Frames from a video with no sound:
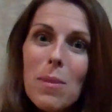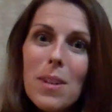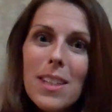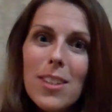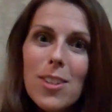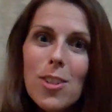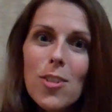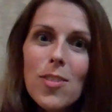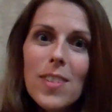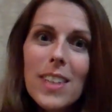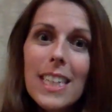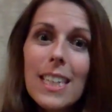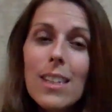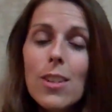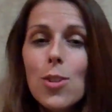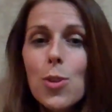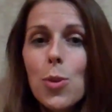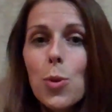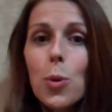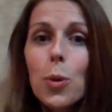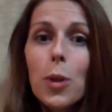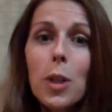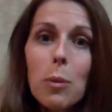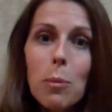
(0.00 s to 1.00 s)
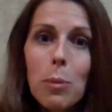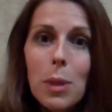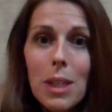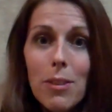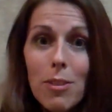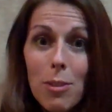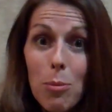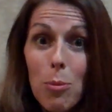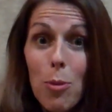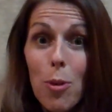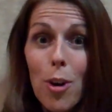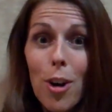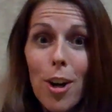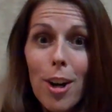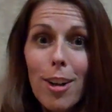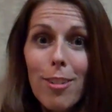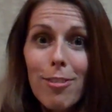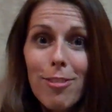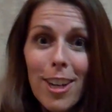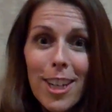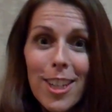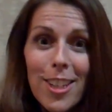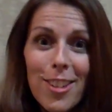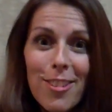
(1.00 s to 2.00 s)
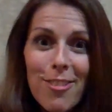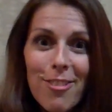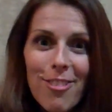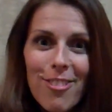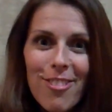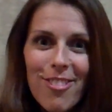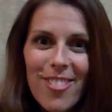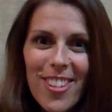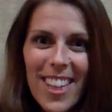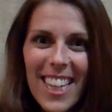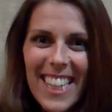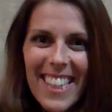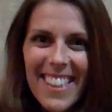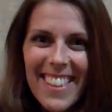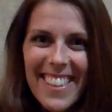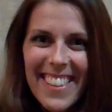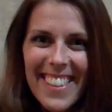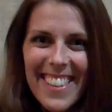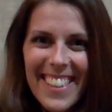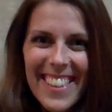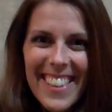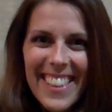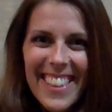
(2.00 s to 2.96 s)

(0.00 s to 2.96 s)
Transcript: so that its tool can be even more effective. Thanks.